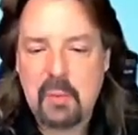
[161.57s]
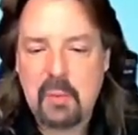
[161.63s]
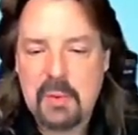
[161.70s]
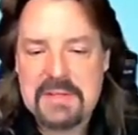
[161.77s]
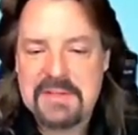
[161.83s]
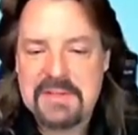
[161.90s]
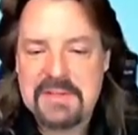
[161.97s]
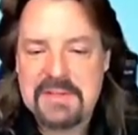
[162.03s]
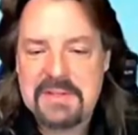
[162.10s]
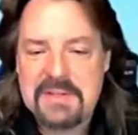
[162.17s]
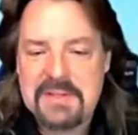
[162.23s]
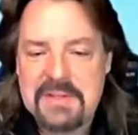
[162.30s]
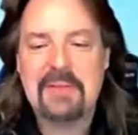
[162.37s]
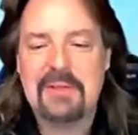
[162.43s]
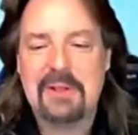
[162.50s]
wisdom
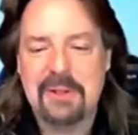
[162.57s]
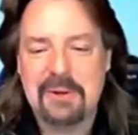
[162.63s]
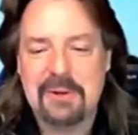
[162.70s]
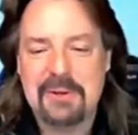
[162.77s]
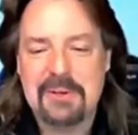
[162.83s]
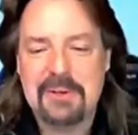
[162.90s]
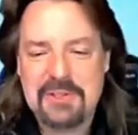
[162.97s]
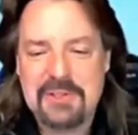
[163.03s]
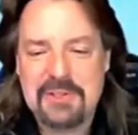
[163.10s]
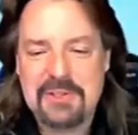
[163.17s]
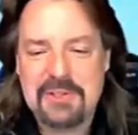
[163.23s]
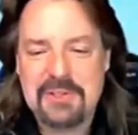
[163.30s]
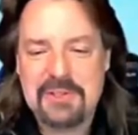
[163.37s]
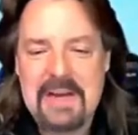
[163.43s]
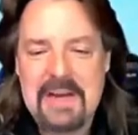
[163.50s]
about the learner's
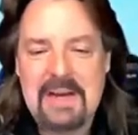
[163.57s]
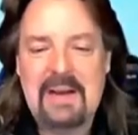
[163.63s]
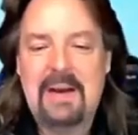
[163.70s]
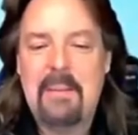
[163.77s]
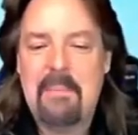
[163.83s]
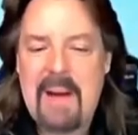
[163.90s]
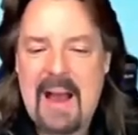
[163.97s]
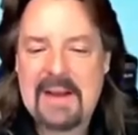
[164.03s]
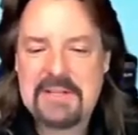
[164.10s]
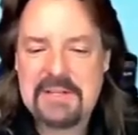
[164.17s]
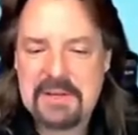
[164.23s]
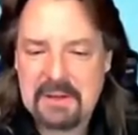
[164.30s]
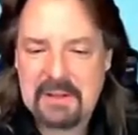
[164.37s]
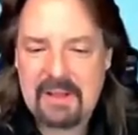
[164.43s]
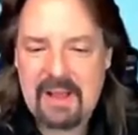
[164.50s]
journey back to your
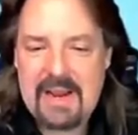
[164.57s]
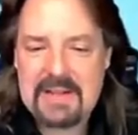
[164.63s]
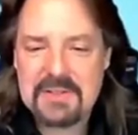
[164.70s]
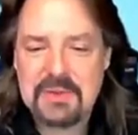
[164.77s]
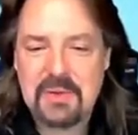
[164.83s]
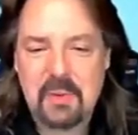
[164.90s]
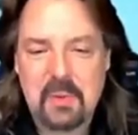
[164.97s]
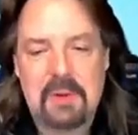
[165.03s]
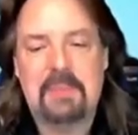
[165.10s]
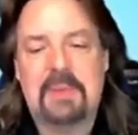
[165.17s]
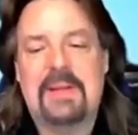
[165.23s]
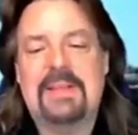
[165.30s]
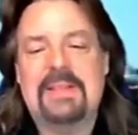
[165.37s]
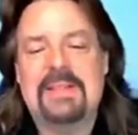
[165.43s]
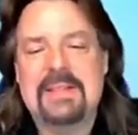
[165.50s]
clients or
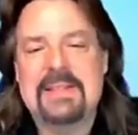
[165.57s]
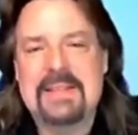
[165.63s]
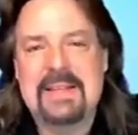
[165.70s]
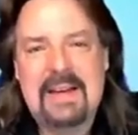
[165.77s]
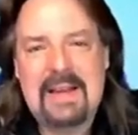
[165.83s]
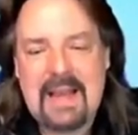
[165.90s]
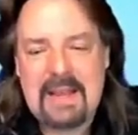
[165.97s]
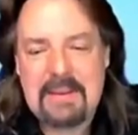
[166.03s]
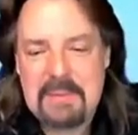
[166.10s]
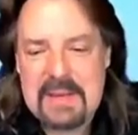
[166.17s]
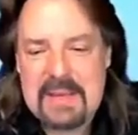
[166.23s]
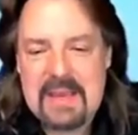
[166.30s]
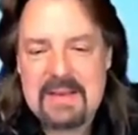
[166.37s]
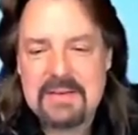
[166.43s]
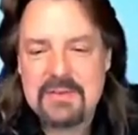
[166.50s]
workplaces and
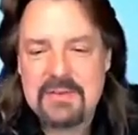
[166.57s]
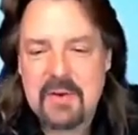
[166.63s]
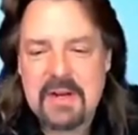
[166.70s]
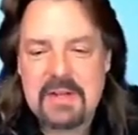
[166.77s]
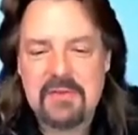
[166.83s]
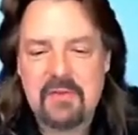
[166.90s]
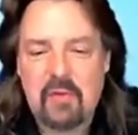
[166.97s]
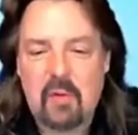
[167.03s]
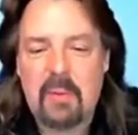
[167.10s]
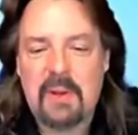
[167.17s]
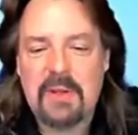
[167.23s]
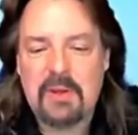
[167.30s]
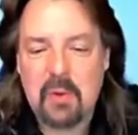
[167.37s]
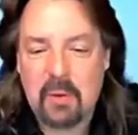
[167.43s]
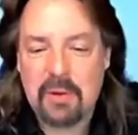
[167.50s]
begin
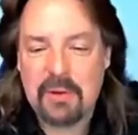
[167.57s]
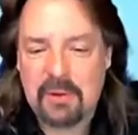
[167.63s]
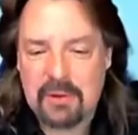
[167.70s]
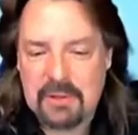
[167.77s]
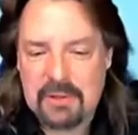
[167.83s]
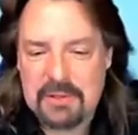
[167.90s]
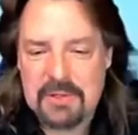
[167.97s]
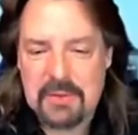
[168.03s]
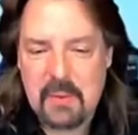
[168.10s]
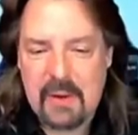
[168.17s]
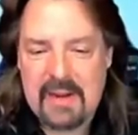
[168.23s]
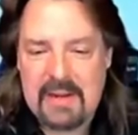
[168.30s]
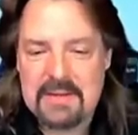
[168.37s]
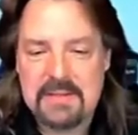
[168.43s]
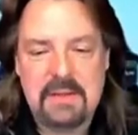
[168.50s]
transforming your learners in
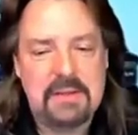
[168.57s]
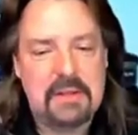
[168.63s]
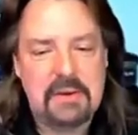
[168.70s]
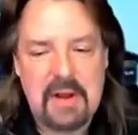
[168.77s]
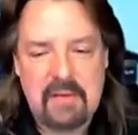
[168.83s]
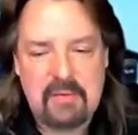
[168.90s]
ways you never